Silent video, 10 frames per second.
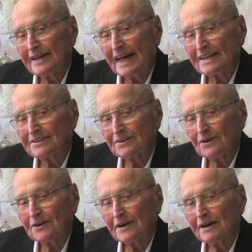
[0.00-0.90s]
That
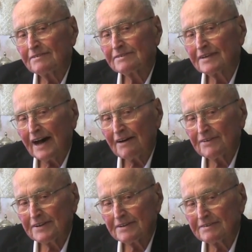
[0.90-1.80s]
sort of
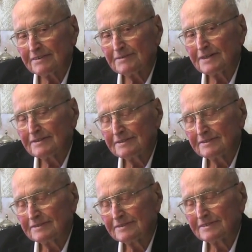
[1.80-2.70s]
confidence from a
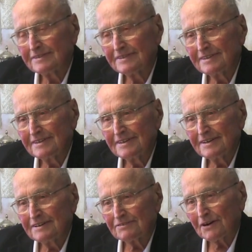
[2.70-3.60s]

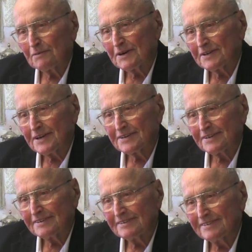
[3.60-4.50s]
former
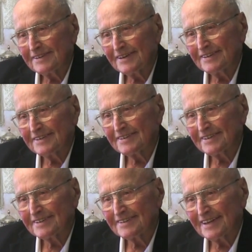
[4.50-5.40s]
teacher, it
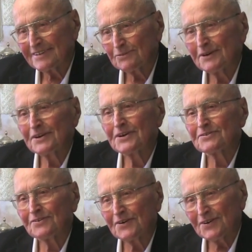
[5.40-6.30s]
it does
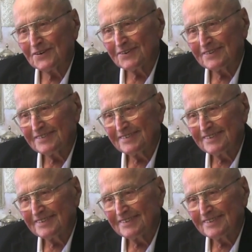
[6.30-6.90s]
wonders for you.